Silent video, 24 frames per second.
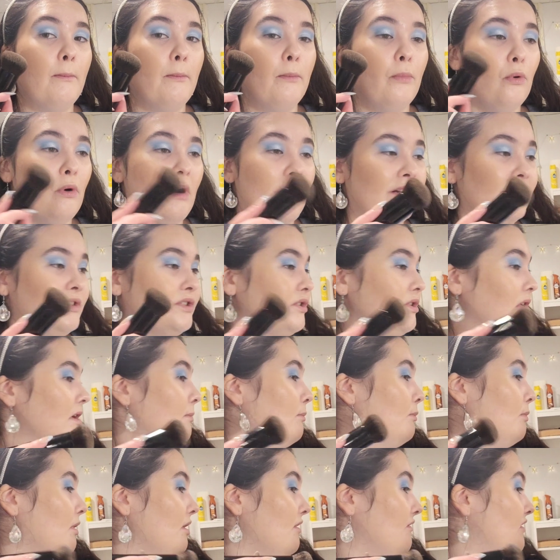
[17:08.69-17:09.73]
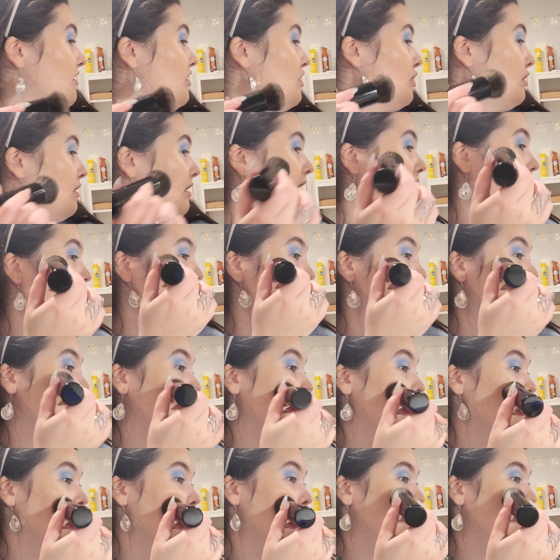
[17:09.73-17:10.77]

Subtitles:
bronzer above your contour.